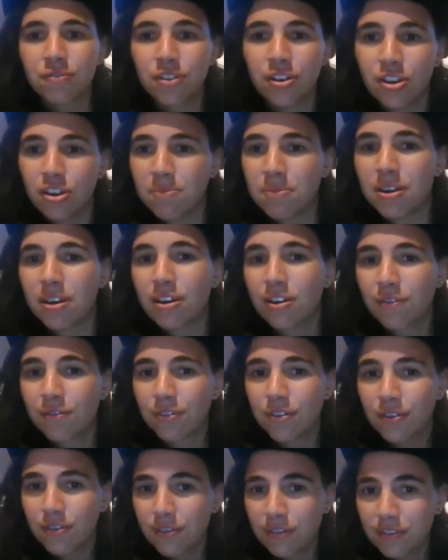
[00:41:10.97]
phenomenon
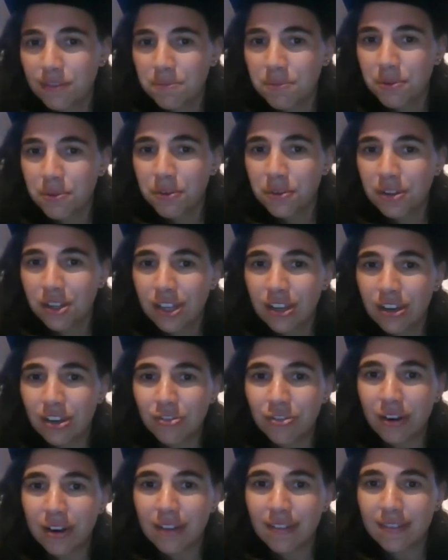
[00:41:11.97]
of no small
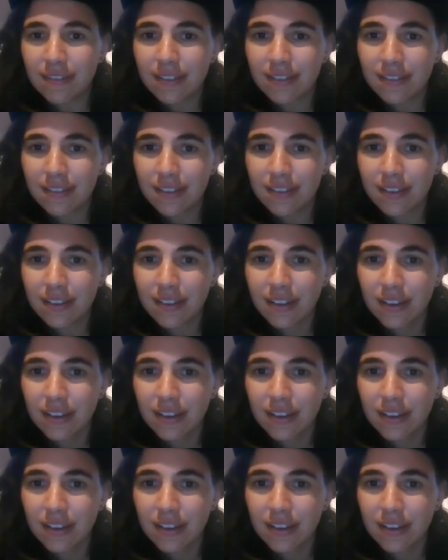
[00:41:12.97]
interest.